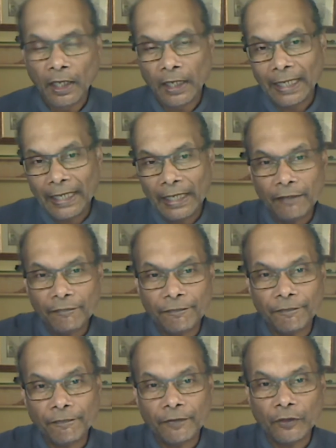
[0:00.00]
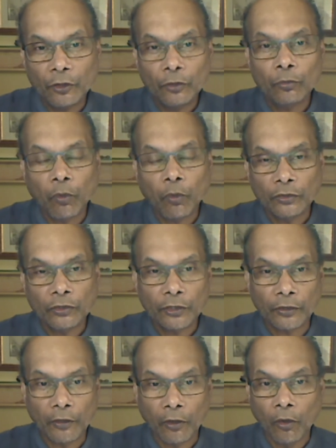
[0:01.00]
If you want to
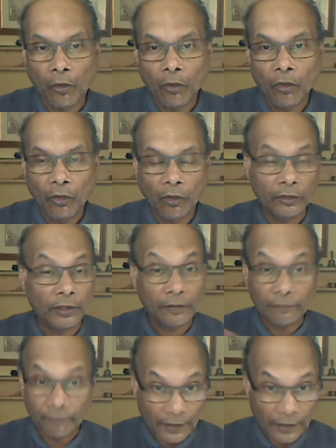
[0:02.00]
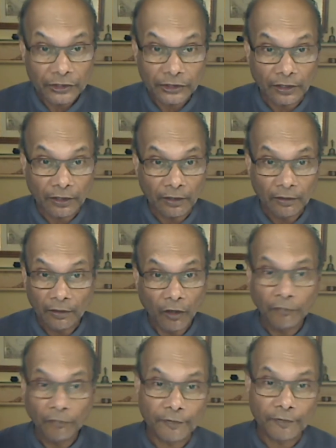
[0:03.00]
go on an adventure,
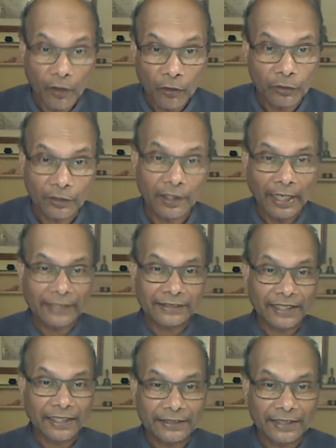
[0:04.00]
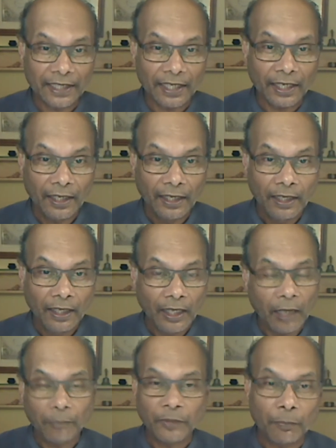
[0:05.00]
off-road, as they say,
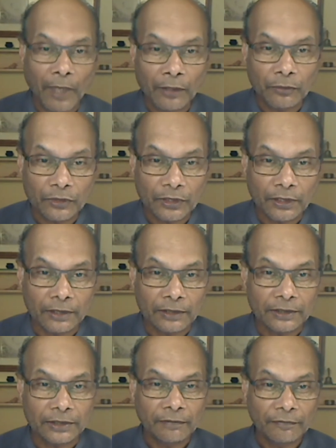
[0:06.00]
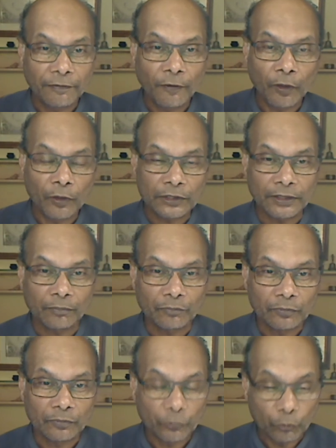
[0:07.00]
up the mountains, follow some
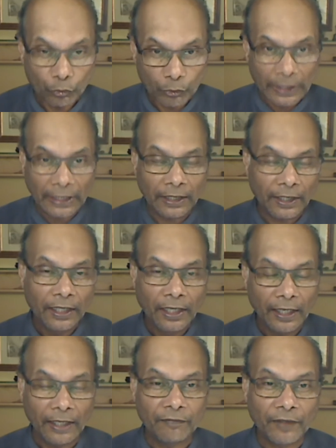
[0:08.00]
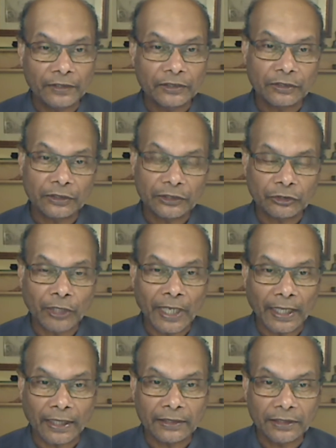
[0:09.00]
really adventurous
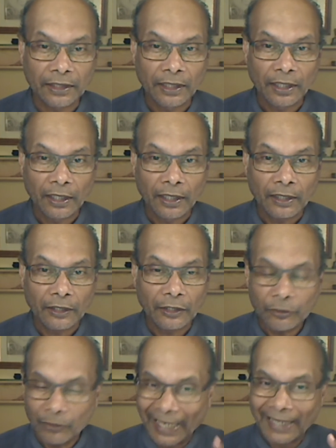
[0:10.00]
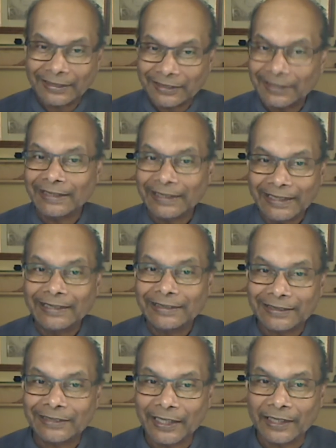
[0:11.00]
tracks, you actually need to
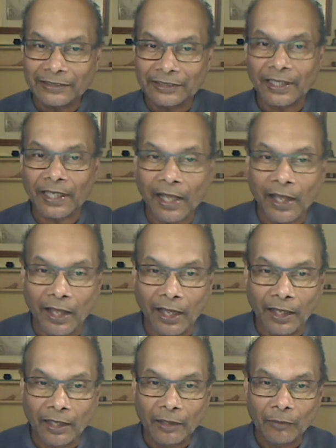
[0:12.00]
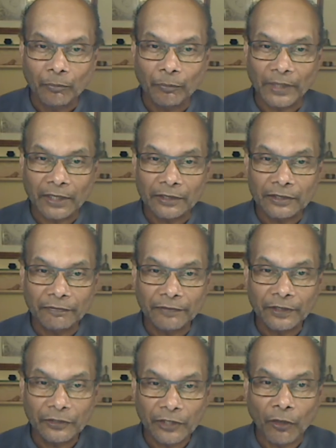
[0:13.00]
change the car, because if you
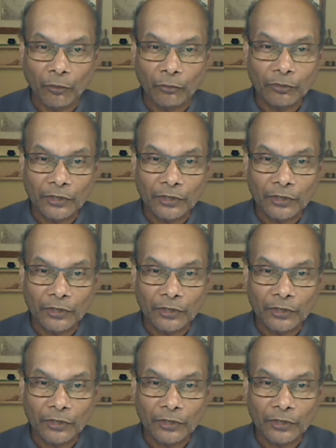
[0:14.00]
don't,